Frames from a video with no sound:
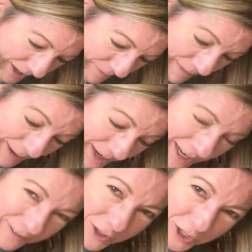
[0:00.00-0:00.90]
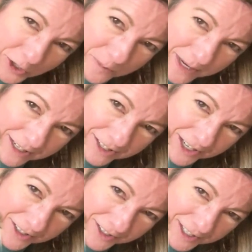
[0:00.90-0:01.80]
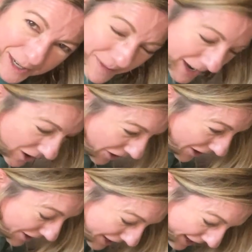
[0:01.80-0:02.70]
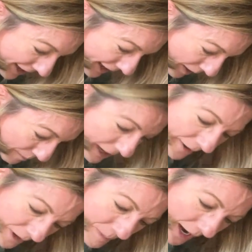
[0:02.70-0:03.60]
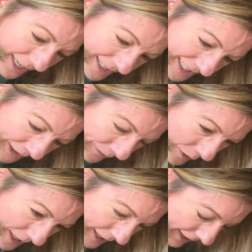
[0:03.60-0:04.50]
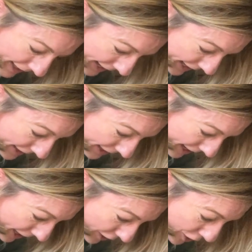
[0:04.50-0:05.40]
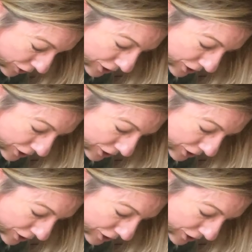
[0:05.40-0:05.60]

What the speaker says: Maybe even 2 minutes doesn't seem that hard. But everybody's different, and you're